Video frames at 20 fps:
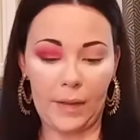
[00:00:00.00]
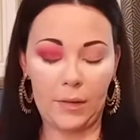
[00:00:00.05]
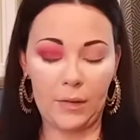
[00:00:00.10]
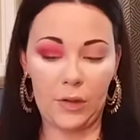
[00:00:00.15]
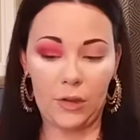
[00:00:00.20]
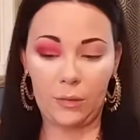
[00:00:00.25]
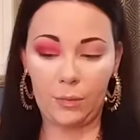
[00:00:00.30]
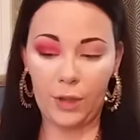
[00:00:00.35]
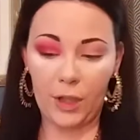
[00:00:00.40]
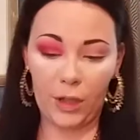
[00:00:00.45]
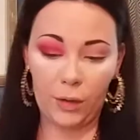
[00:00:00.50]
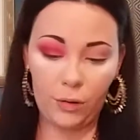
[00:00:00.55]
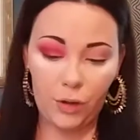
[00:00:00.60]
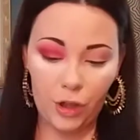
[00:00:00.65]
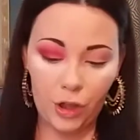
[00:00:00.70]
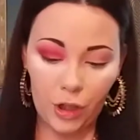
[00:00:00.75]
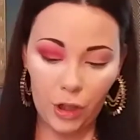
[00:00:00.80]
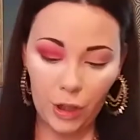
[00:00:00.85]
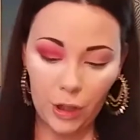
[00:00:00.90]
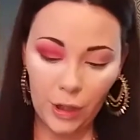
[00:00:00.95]
So I'm going to use
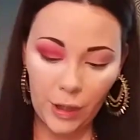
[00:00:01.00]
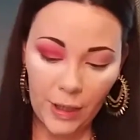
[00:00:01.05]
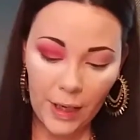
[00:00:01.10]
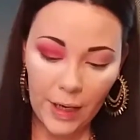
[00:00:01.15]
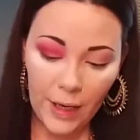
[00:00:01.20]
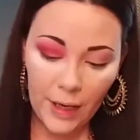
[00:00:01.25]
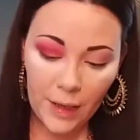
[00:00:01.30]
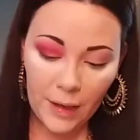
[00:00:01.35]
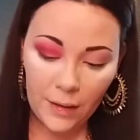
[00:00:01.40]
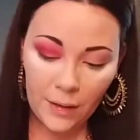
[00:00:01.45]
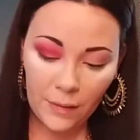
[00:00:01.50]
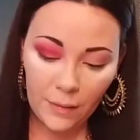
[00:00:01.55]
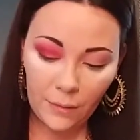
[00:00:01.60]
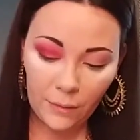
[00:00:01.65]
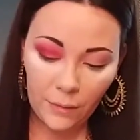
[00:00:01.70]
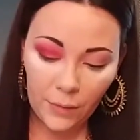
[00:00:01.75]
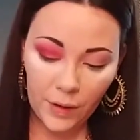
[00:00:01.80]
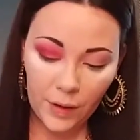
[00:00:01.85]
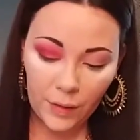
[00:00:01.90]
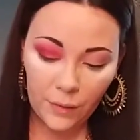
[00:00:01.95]
sugar cane,
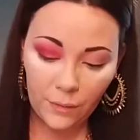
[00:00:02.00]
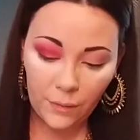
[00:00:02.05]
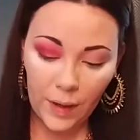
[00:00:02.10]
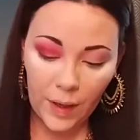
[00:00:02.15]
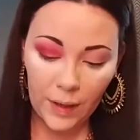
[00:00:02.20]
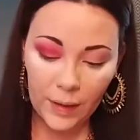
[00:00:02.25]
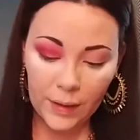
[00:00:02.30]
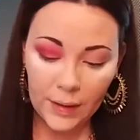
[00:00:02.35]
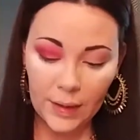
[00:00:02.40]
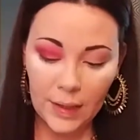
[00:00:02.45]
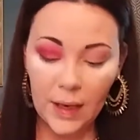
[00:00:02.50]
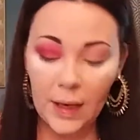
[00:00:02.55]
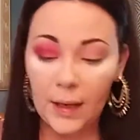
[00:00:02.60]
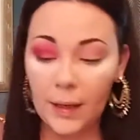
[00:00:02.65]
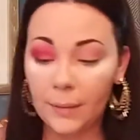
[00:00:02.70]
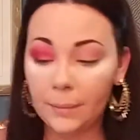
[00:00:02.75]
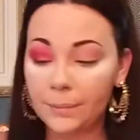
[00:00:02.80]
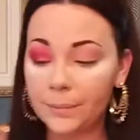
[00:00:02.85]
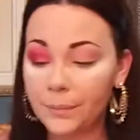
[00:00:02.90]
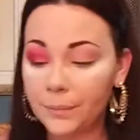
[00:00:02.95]
which is right on
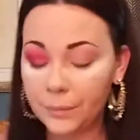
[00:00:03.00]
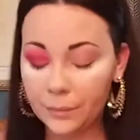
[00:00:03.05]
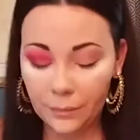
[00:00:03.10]
top.